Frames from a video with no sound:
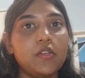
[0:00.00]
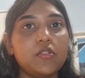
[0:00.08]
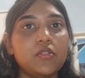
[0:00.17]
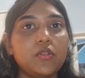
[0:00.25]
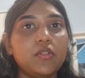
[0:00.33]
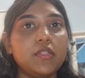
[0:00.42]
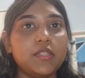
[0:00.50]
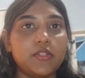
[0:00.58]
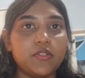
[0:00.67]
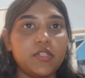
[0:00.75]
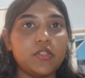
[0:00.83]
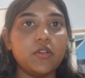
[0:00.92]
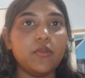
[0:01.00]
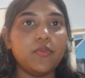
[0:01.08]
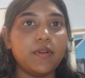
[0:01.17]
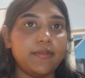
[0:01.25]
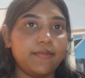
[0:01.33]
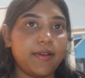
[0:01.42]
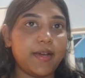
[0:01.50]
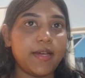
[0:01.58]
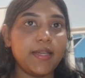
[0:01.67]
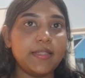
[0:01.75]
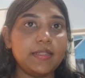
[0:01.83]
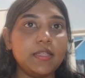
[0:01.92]
So the screenshot
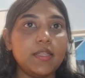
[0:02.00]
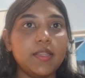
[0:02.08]
verifies